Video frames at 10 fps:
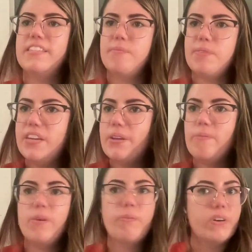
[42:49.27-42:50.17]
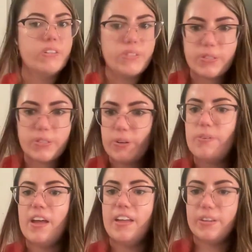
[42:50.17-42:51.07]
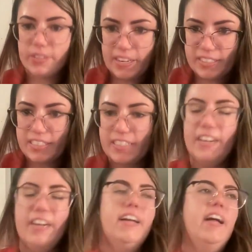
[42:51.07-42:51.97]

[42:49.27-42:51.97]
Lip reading: In the beginning, we weren't sure. We had a good idea,